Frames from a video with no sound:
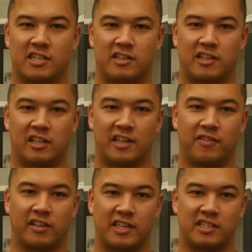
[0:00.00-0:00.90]
so you could leave
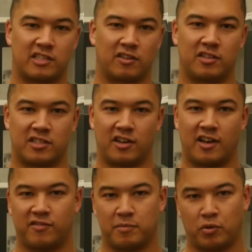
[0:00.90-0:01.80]
the lenses on so you don't
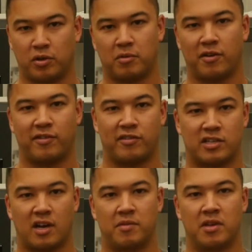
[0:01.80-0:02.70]
have to pull them off every
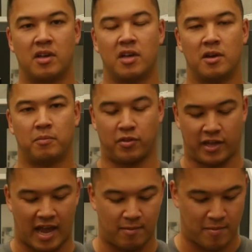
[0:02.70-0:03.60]
time you put the
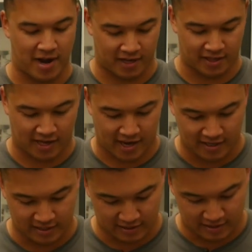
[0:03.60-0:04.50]
camera back in the
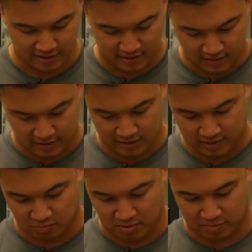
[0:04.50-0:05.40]
case.
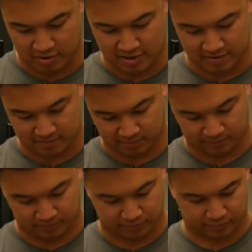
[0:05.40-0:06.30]
Let's pop her out.
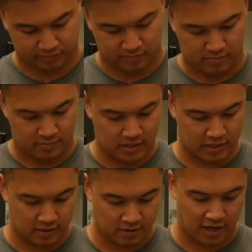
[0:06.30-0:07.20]

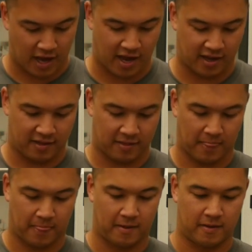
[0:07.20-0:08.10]
Okay,
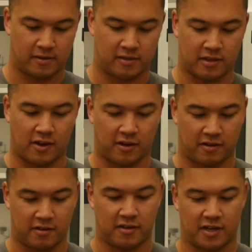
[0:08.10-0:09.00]
so
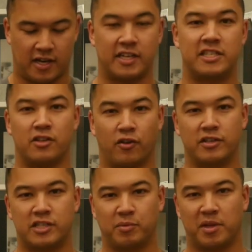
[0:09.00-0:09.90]
it is
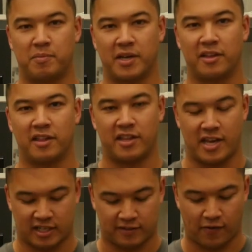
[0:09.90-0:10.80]
noticeably bigger than the
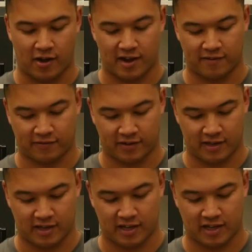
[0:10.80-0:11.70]

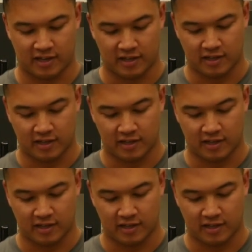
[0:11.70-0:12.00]
X5.